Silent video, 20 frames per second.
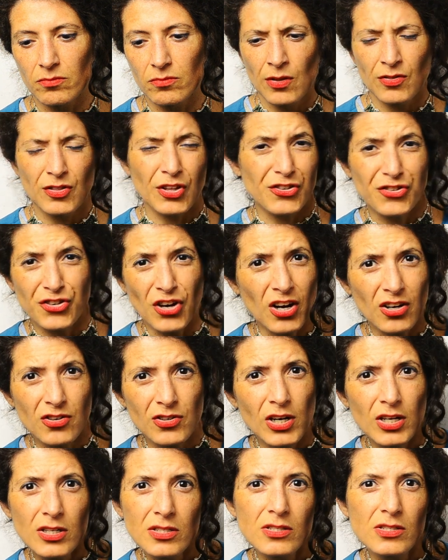the
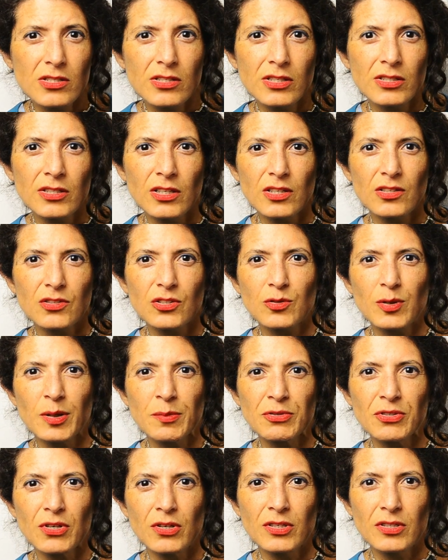chakras in the
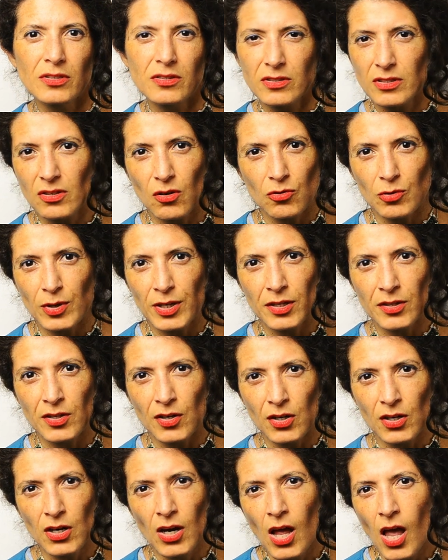description. It's already
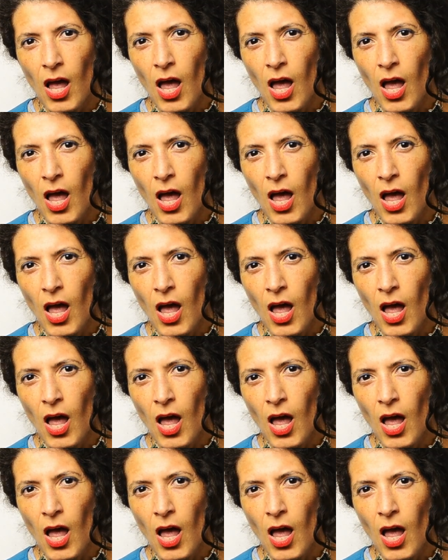there.